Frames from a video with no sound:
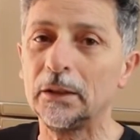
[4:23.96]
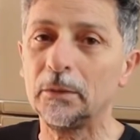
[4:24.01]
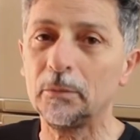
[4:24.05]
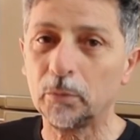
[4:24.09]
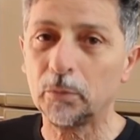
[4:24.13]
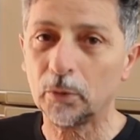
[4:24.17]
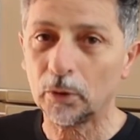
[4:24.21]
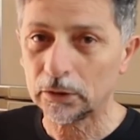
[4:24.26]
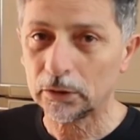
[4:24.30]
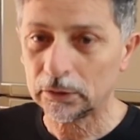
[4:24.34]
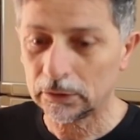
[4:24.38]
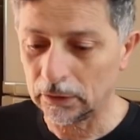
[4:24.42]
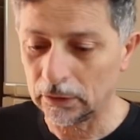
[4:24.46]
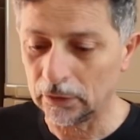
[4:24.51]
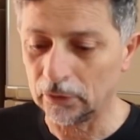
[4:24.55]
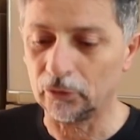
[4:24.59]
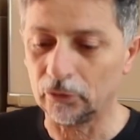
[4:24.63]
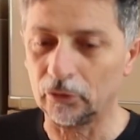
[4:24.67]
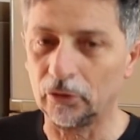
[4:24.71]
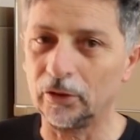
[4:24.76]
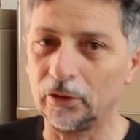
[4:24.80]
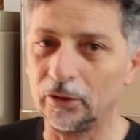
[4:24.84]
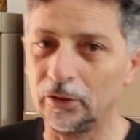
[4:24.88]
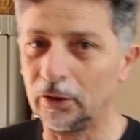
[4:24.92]
Now,
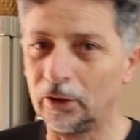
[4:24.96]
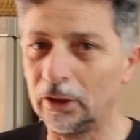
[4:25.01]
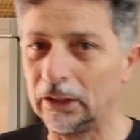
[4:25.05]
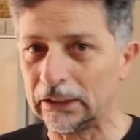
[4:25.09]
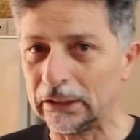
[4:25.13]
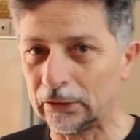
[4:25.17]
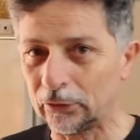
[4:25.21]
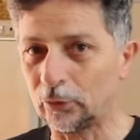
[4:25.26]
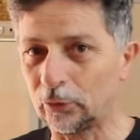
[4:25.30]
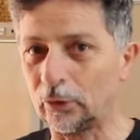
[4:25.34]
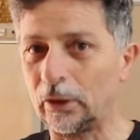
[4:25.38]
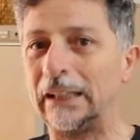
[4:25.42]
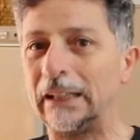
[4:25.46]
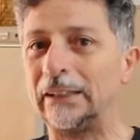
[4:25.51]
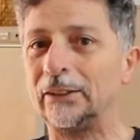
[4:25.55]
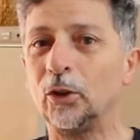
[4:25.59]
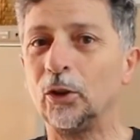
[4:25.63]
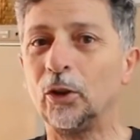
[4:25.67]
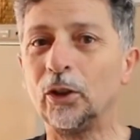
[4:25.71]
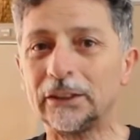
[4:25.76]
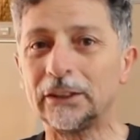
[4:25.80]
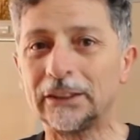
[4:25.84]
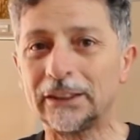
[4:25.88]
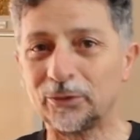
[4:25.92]
there is an
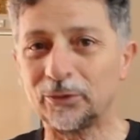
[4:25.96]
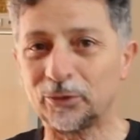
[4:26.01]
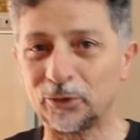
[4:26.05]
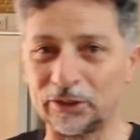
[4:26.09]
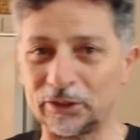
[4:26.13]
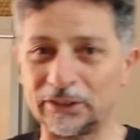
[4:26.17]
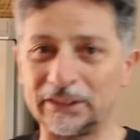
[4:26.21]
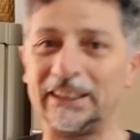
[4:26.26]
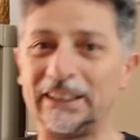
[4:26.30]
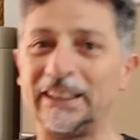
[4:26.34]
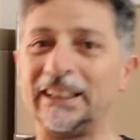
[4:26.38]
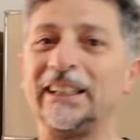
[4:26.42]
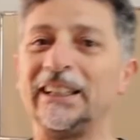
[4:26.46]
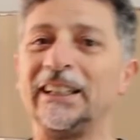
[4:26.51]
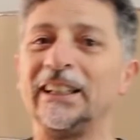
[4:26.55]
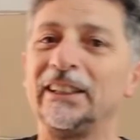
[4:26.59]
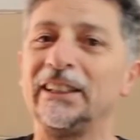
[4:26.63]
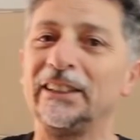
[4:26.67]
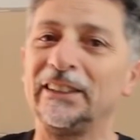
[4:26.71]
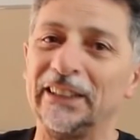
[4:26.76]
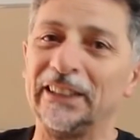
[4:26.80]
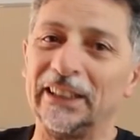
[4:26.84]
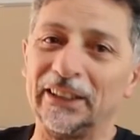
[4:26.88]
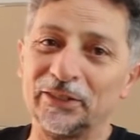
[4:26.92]
important detail.
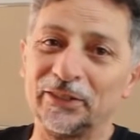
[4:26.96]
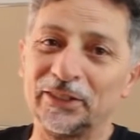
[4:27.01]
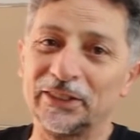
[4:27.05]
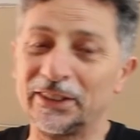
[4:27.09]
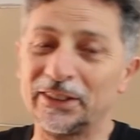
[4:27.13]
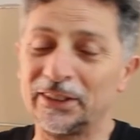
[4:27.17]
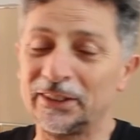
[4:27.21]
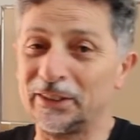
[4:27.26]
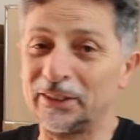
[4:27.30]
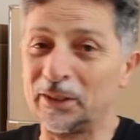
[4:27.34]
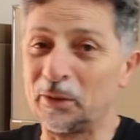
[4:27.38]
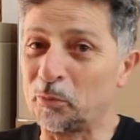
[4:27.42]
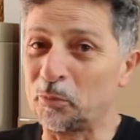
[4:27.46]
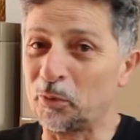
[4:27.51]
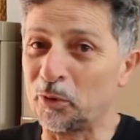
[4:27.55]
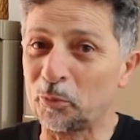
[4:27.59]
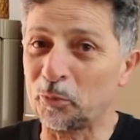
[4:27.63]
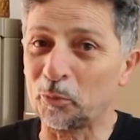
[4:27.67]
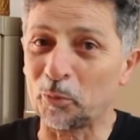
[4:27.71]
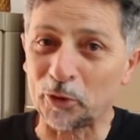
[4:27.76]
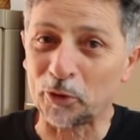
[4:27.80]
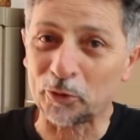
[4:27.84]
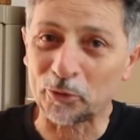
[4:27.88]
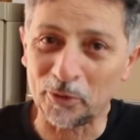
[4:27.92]
Take notes.
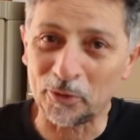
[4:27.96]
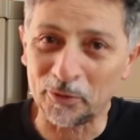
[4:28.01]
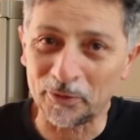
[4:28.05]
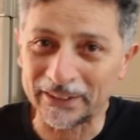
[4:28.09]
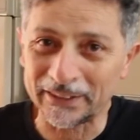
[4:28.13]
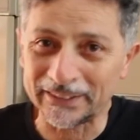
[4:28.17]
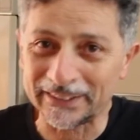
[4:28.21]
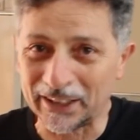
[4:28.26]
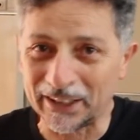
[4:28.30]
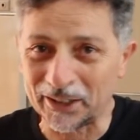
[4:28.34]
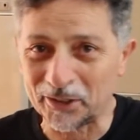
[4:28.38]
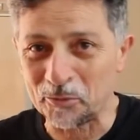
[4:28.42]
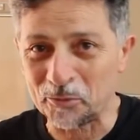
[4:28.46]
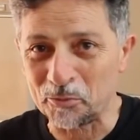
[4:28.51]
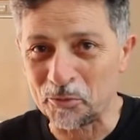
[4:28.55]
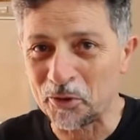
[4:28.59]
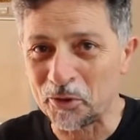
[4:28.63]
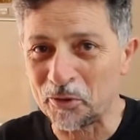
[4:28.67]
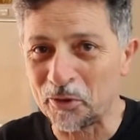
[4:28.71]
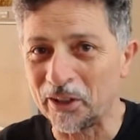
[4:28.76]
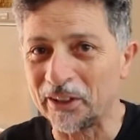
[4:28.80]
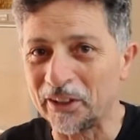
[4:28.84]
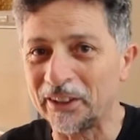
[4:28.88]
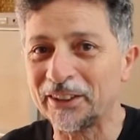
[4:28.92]
If you want to
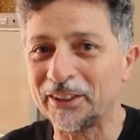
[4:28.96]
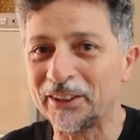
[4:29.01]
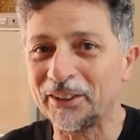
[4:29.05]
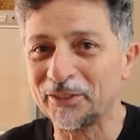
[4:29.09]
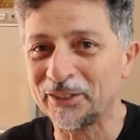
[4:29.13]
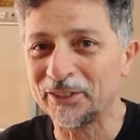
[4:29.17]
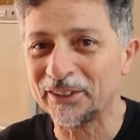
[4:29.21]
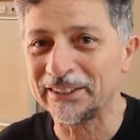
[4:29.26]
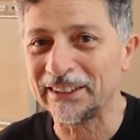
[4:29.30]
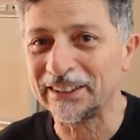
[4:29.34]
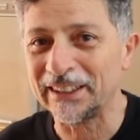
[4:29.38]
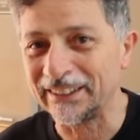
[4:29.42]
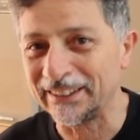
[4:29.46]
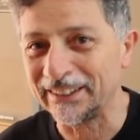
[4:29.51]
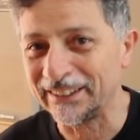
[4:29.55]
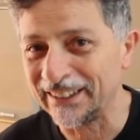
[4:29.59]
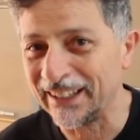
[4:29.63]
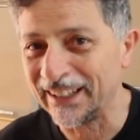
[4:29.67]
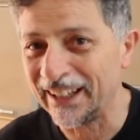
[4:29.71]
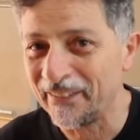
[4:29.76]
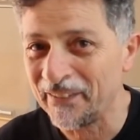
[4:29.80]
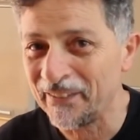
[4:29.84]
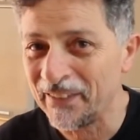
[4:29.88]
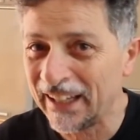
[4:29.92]
talk to me, you can
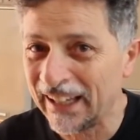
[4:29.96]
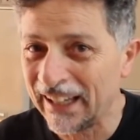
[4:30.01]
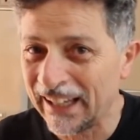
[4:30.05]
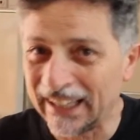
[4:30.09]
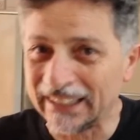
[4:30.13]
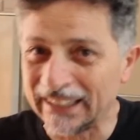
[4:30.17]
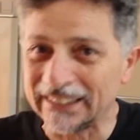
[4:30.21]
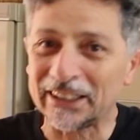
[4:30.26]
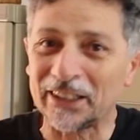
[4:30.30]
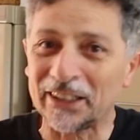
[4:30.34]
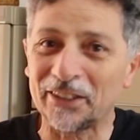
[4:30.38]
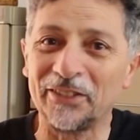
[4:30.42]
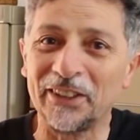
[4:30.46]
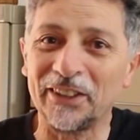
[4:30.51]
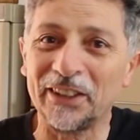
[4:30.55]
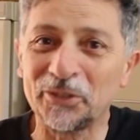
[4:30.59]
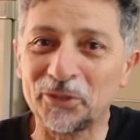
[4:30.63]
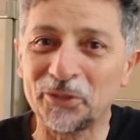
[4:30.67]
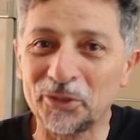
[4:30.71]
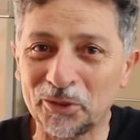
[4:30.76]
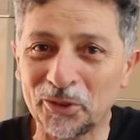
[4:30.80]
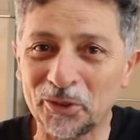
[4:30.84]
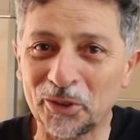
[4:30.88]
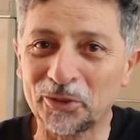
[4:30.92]
do so on our
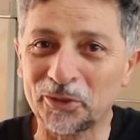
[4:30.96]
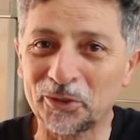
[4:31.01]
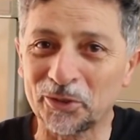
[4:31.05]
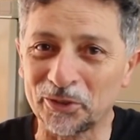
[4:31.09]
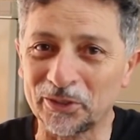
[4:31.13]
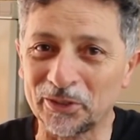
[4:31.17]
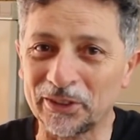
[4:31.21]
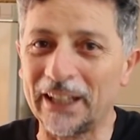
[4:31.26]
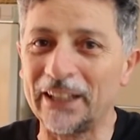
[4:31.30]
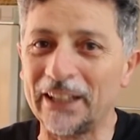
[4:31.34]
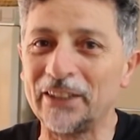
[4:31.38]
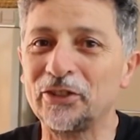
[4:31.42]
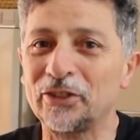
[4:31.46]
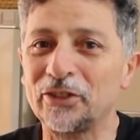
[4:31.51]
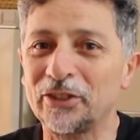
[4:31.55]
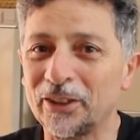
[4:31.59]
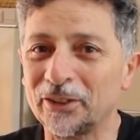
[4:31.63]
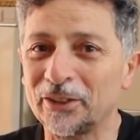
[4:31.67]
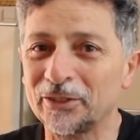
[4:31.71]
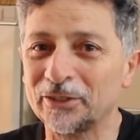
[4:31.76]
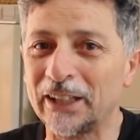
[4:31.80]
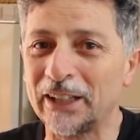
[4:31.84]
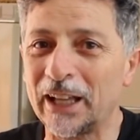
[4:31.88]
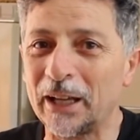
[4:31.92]
website,
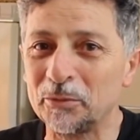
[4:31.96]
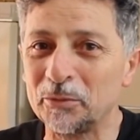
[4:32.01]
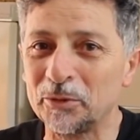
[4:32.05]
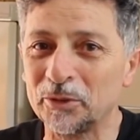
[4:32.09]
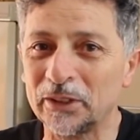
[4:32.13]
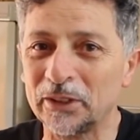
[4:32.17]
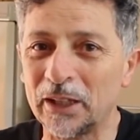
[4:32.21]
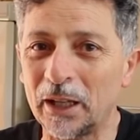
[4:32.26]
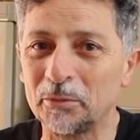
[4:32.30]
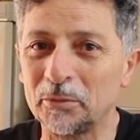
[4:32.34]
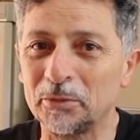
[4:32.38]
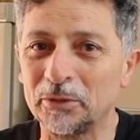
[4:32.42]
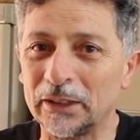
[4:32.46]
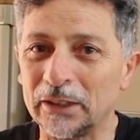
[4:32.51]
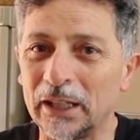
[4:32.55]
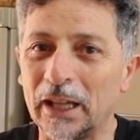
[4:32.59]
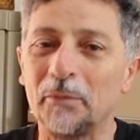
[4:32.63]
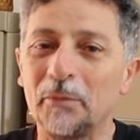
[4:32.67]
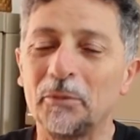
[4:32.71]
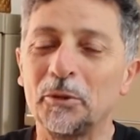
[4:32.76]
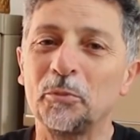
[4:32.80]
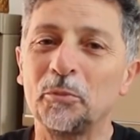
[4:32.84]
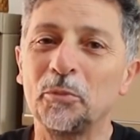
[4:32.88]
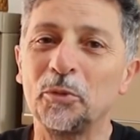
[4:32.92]

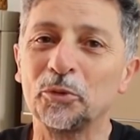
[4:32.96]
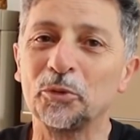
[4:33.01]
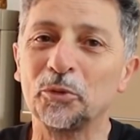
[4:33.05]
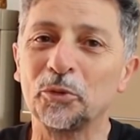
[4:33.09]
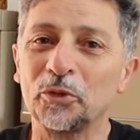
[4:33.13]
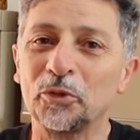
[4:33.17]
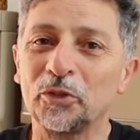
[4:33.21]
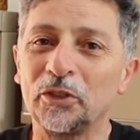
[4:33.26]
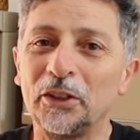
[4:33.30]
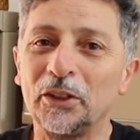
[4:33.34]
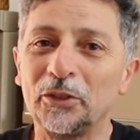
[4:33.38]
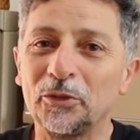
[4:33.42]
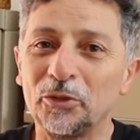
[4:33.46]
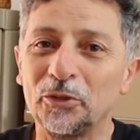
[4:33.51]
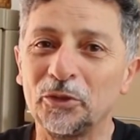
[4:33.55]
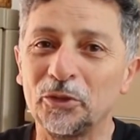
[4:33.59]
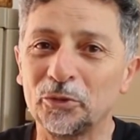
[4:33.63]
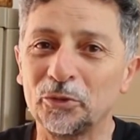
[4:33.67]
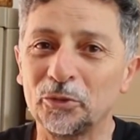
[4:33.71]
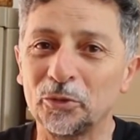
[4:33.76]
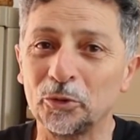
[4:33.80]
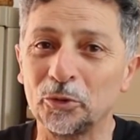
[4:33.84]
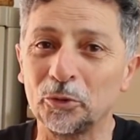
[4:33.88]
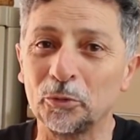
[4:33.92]

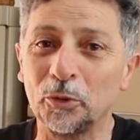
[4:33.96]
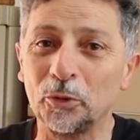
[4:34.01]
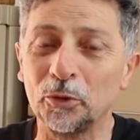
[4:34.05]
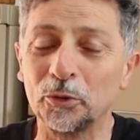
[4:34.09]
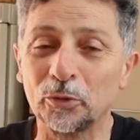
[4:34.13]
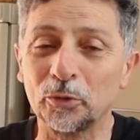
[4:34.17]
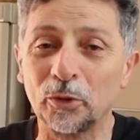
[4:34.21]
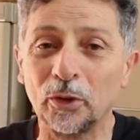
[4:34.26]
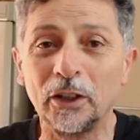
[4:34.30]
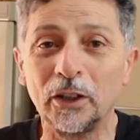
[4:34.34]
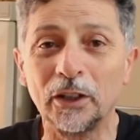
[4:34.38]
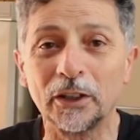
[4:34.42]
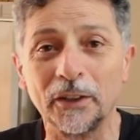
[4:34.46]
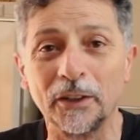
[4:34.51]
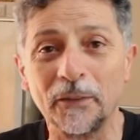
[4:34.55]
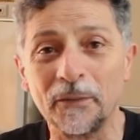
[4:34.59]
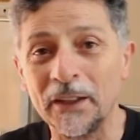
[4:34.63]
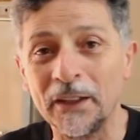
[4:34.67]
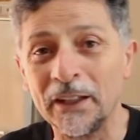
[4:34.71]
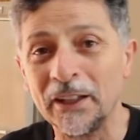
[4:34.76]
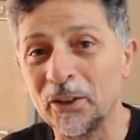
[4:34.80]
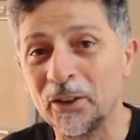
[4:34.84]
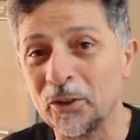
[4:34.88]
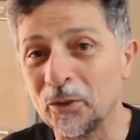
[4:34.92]

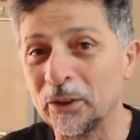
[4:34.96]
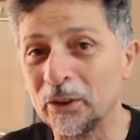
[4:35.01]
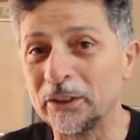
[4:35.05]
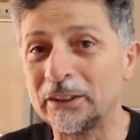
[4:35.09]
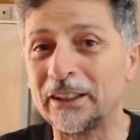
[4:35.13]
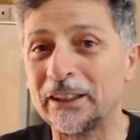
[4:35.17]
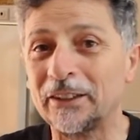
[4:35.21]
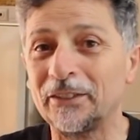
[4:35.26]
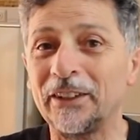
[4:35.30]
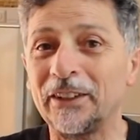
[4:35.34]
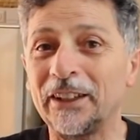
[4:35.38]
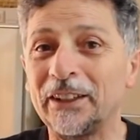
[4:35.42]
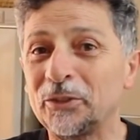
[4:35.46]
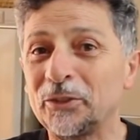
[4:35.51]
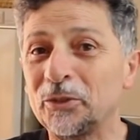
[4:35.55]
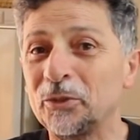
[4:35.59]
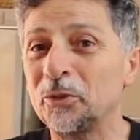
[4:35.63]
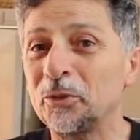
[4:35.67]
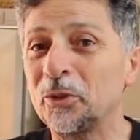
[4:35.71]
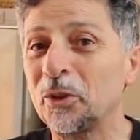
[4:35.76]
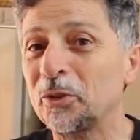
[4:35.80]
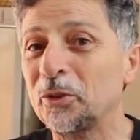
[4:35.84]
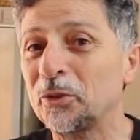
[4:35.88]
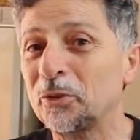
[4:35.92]
www.centrodiestudos.org.
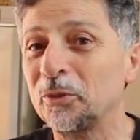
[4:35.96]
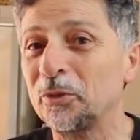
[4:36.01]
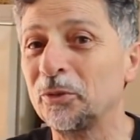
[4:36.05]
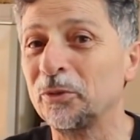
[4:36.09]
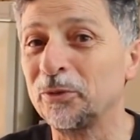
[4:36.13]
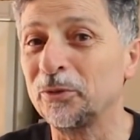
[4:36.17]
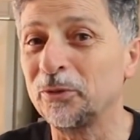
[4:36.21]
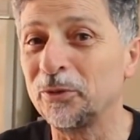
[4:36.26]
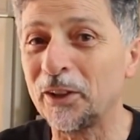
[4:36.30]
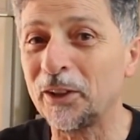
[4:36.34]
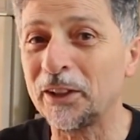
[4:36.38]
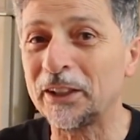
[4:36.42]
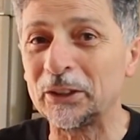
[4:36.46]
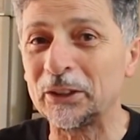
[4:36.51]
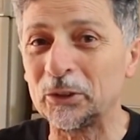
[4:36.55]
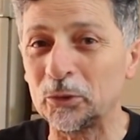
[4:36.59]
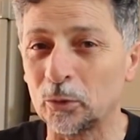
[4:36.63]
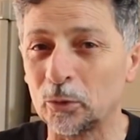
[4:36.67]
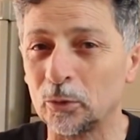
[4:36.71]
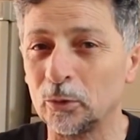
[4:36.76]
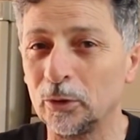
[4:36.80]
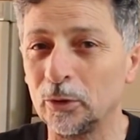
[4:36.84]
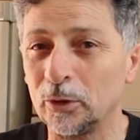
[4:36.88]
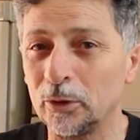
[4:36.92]
That's where we can
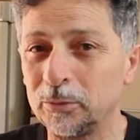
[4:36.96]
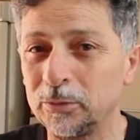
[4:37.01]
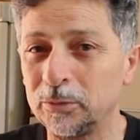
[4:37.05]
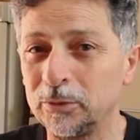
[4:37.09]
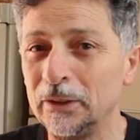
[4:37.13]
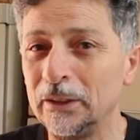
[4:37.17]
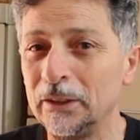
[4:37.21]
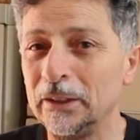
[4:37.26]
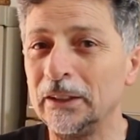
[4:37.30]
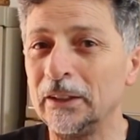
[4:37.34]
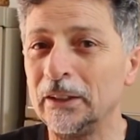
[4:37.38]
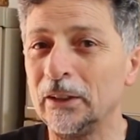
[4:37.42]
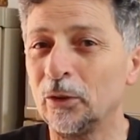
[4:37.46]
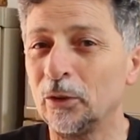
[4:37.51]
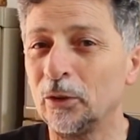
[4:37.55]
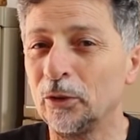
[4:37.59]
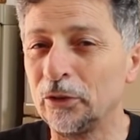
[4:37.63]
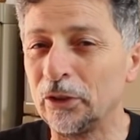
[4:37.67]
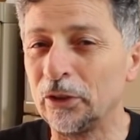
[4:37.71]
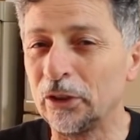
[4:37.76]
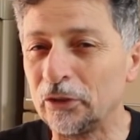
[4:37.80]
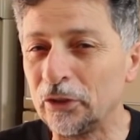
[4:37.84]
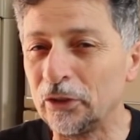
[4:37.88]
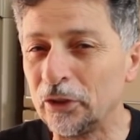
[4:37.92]
learn and build a good
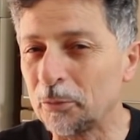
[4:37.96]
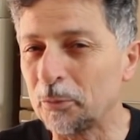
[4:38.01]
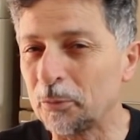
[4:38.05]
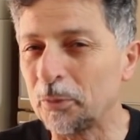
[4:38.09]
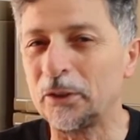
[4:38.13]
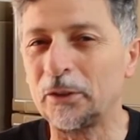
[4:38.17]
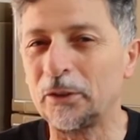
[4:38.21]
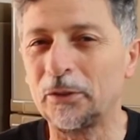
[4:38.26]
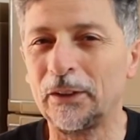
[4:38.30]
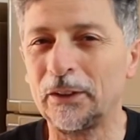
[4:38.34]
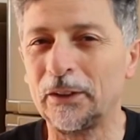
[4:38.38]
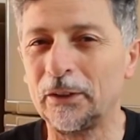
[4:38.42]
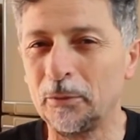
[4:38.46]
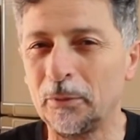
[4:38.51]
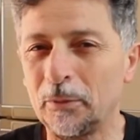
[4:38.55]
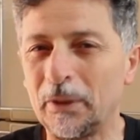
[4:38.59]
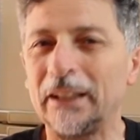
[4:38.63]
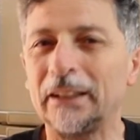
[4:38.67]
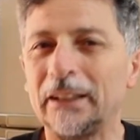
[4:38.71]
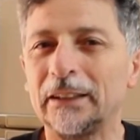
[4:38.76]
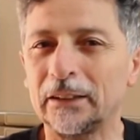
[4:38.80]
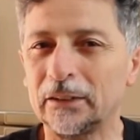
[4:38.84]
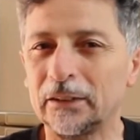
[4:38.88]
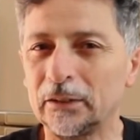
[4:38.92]
relationship
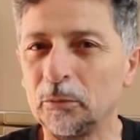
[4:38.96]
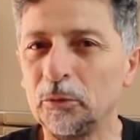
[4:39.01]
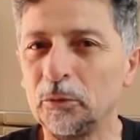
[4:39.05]
together.